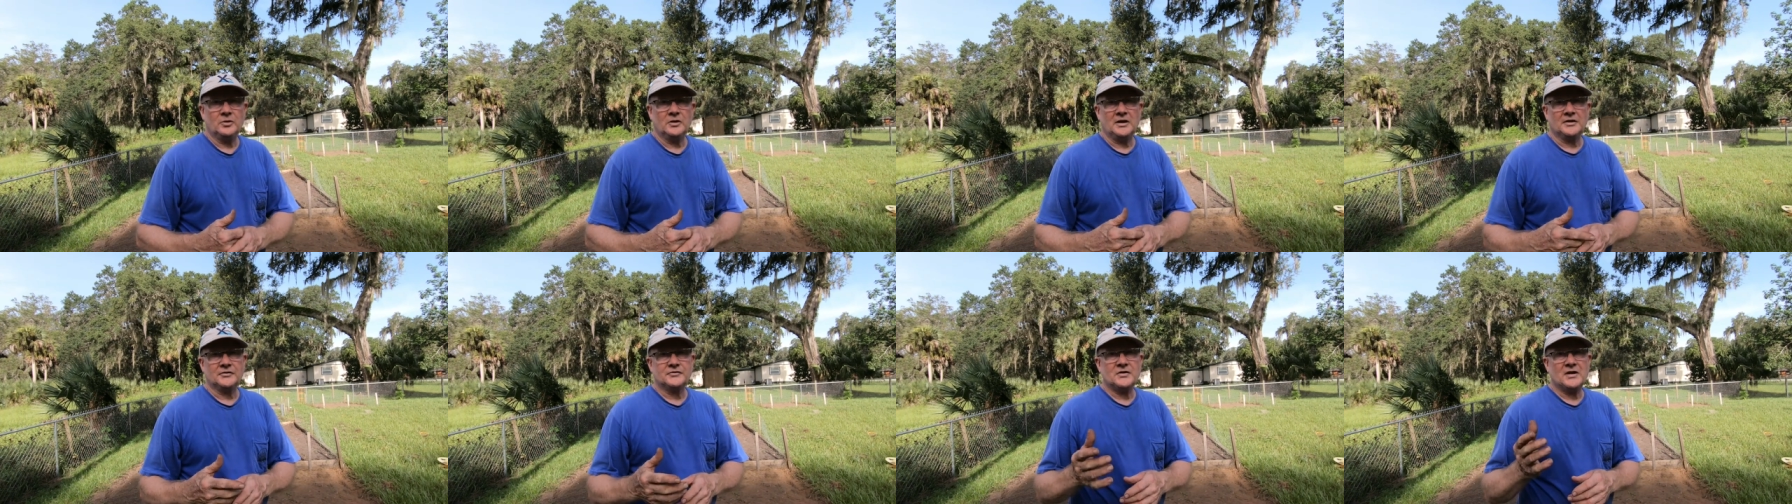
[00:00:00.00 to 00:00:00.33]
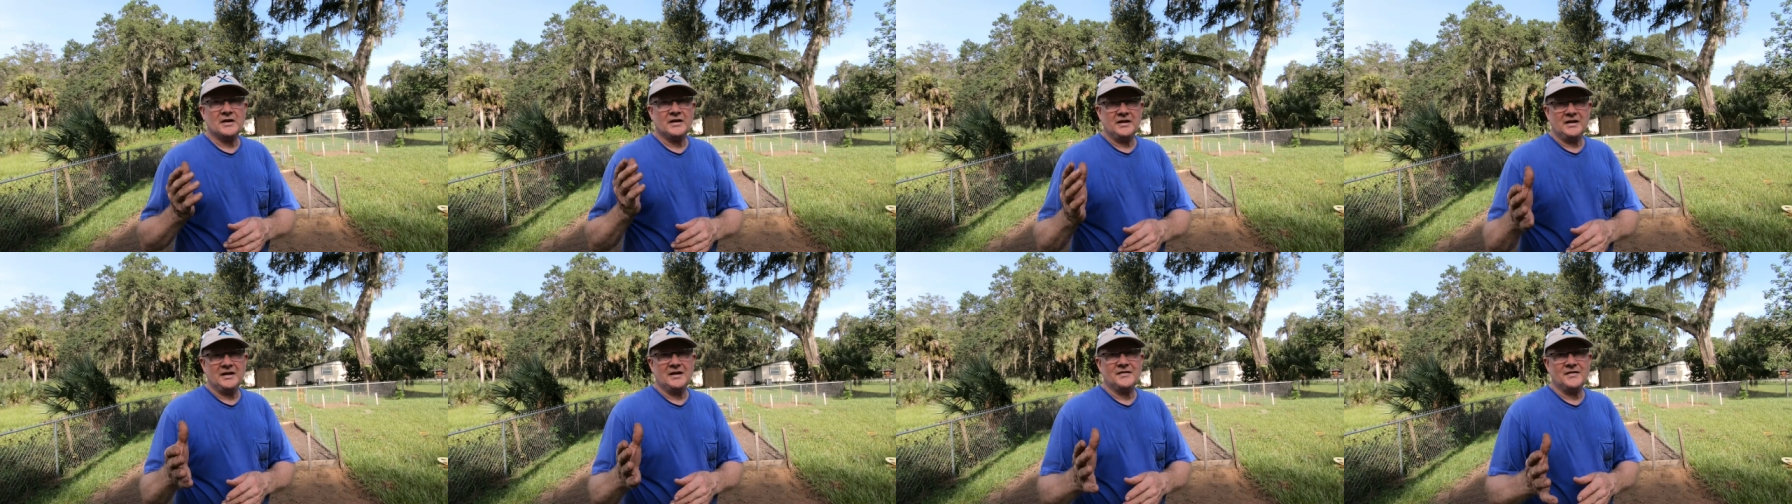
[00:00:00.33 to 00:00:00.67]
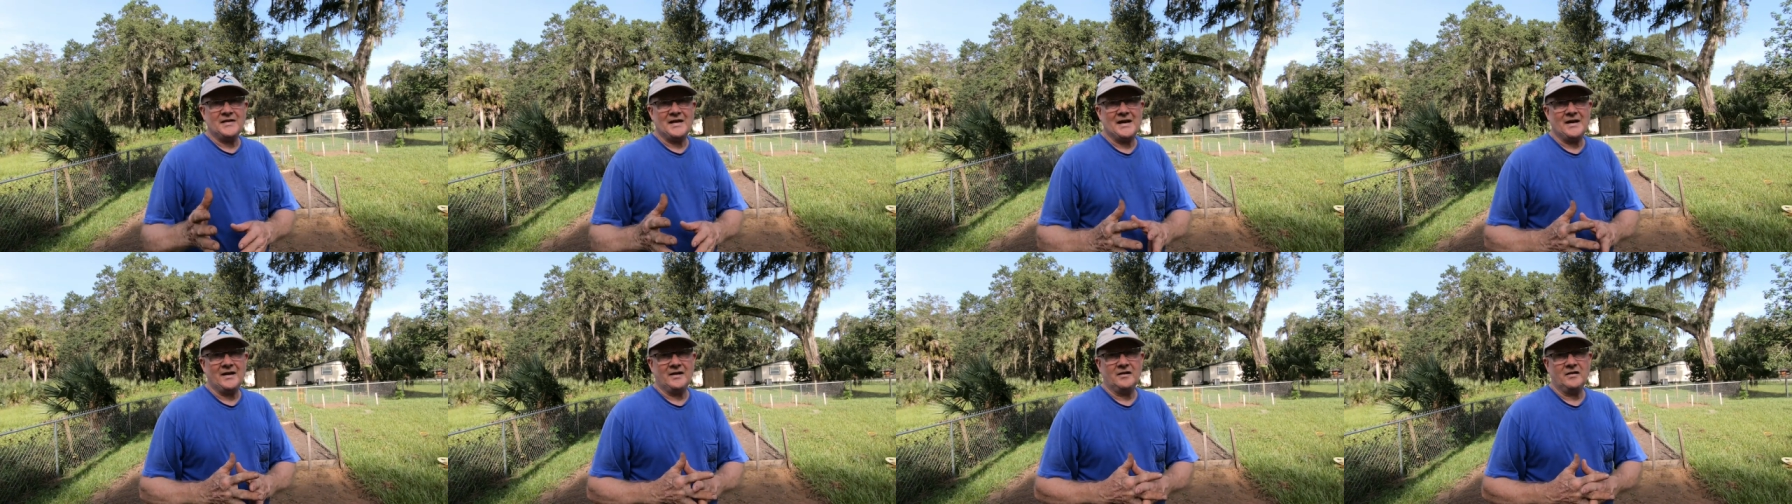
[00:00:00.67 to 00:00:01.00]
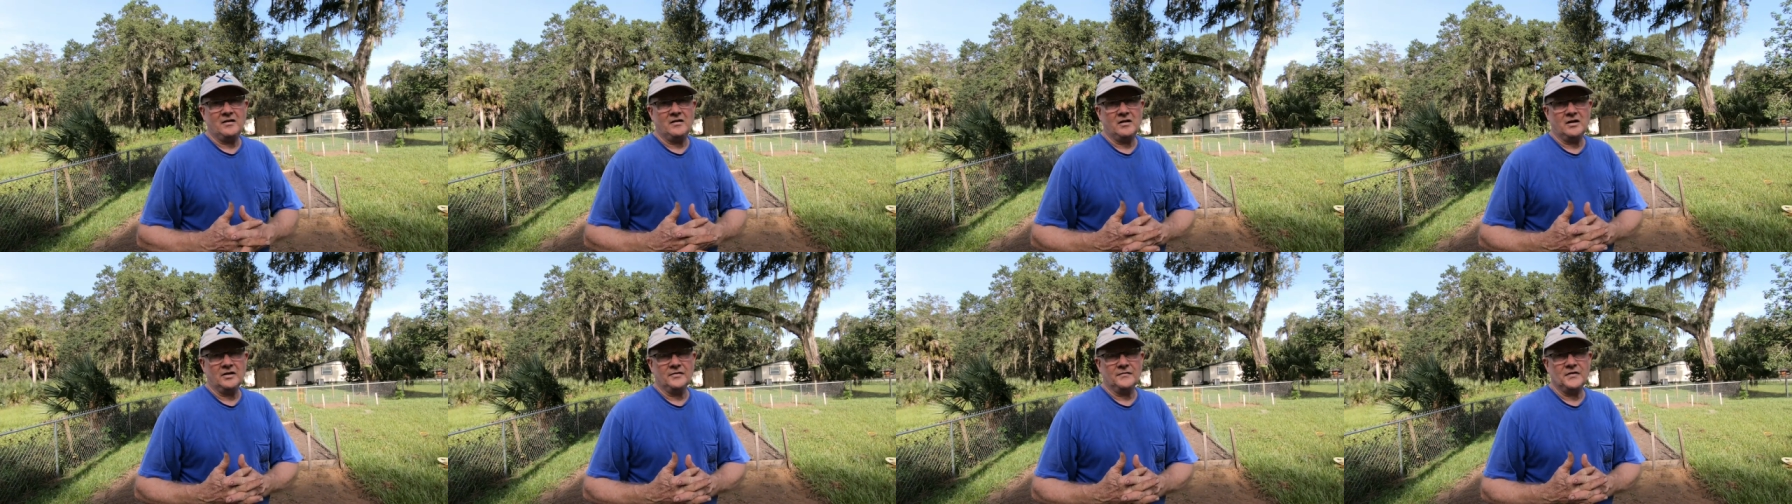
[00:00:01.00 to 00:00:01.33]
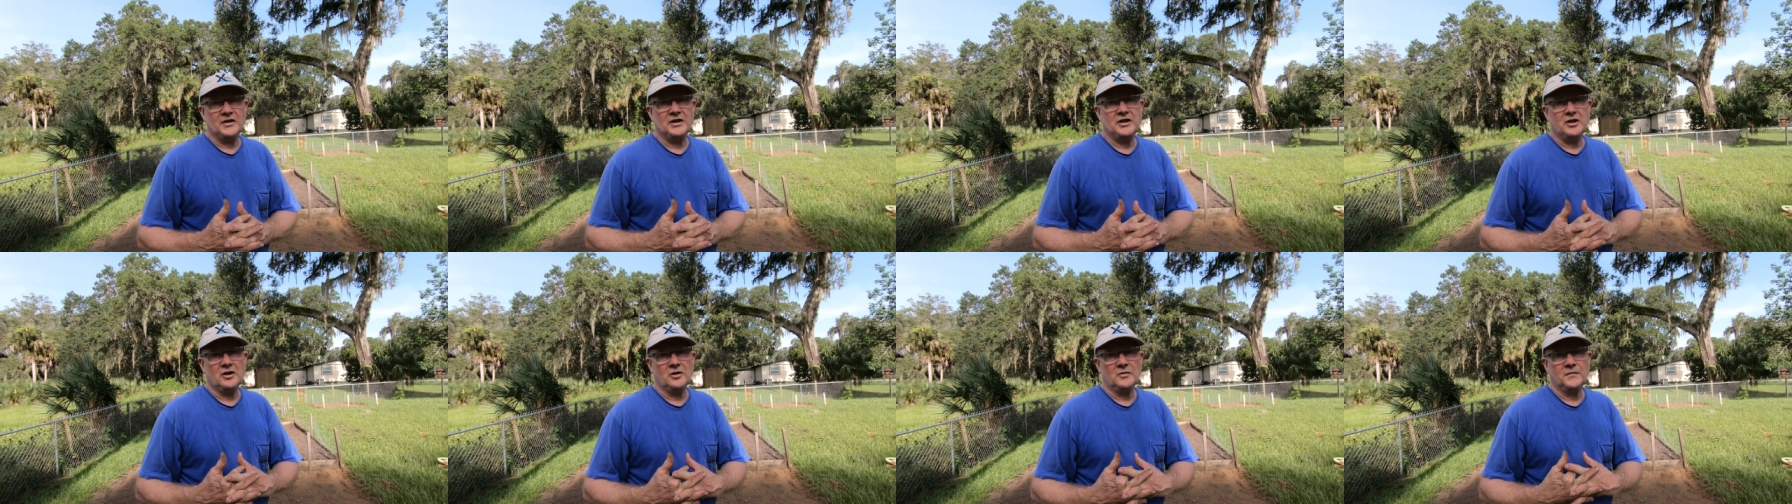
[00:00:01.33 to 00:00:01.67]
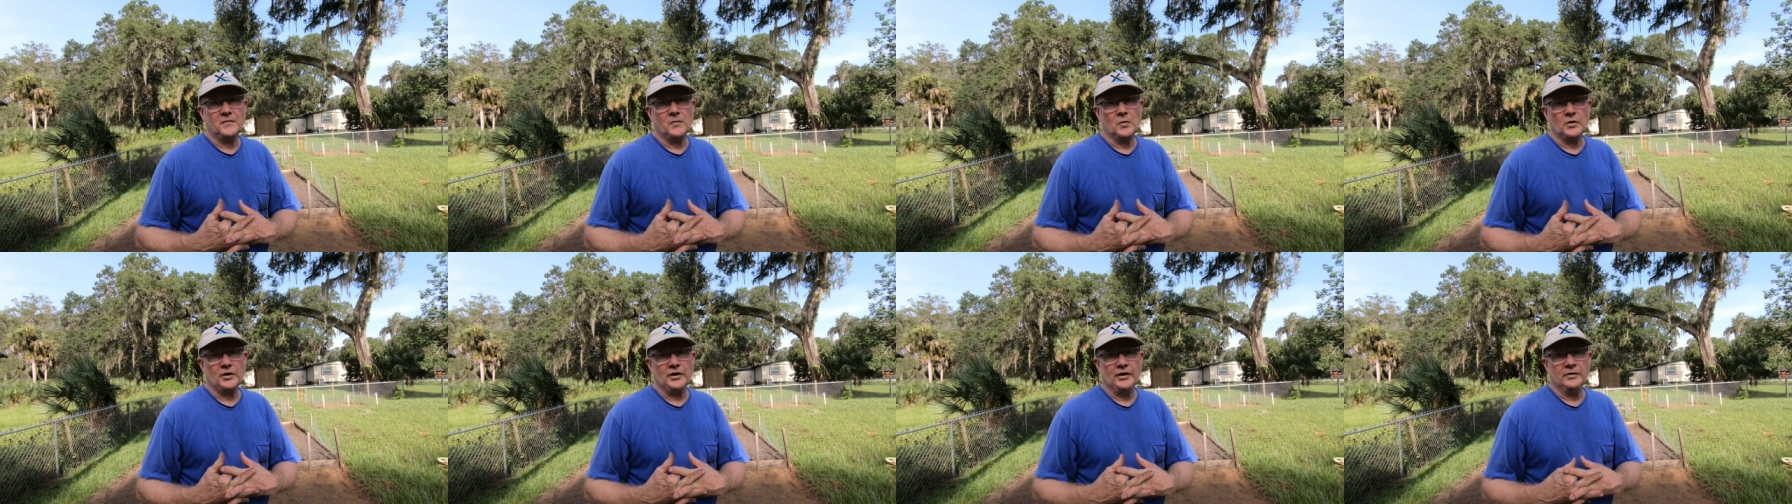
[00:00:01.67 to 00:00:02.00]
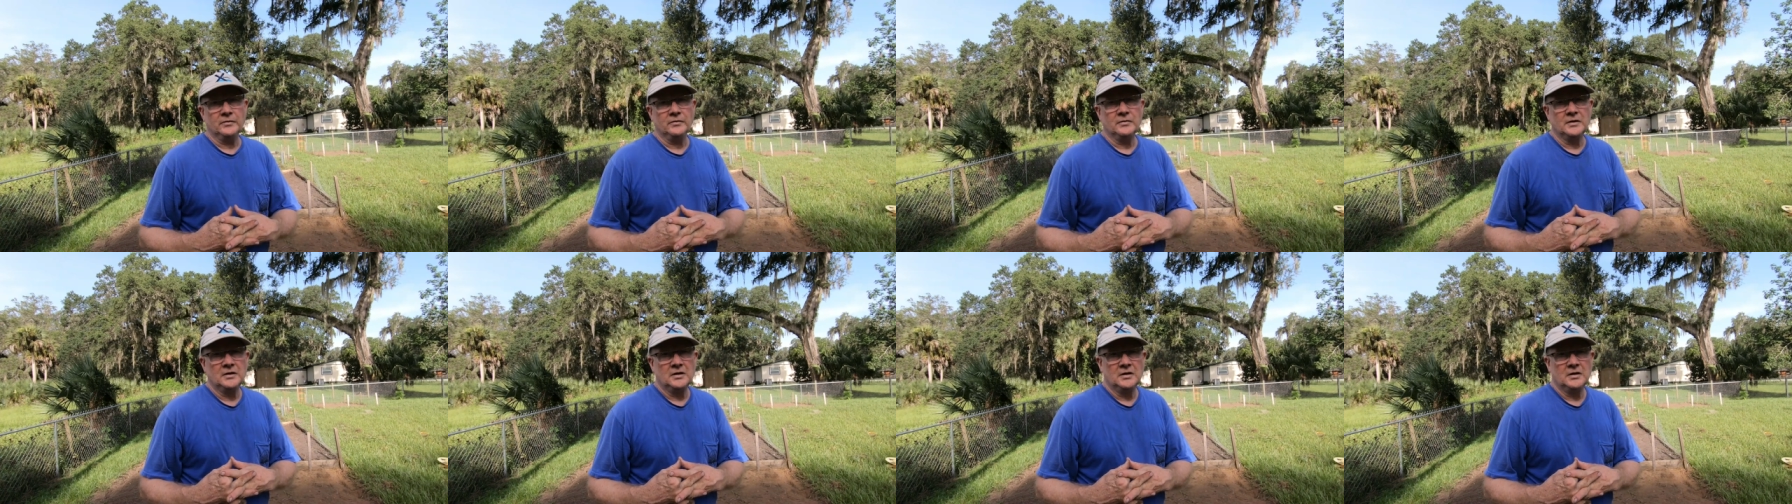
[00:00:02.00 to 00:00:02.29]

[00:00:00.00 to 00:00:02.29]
and I'll try to get that on video for you.